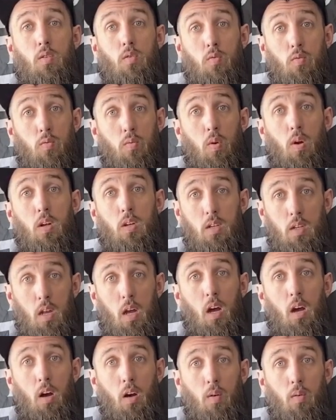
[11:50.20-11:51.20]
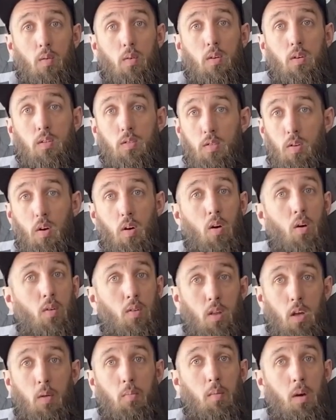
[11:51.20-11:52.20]
right now is all
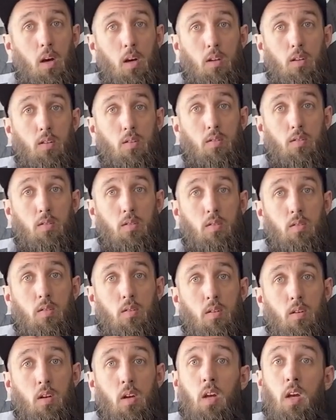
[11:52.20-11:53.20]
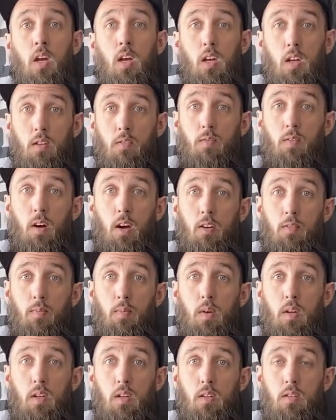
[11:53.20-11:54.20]
that matters. In 5
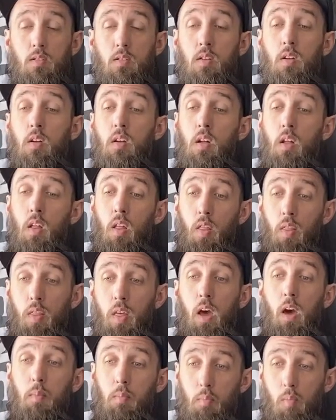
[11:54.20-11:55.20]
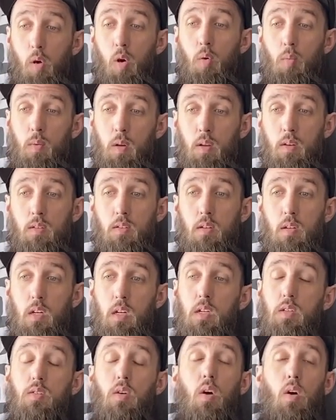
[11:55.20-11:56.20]
minutes, that moment
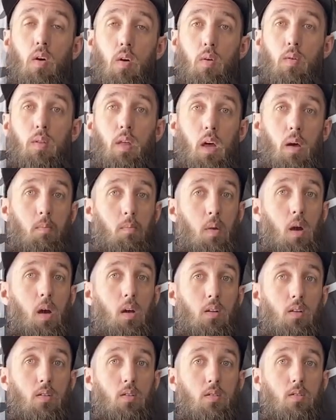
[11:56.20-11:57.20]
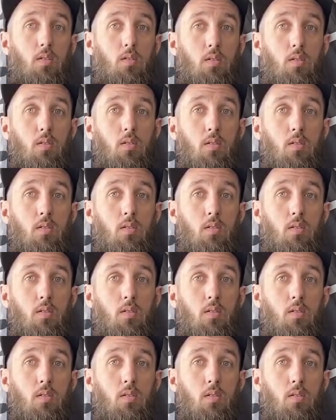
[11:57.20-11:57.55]
is all that matters.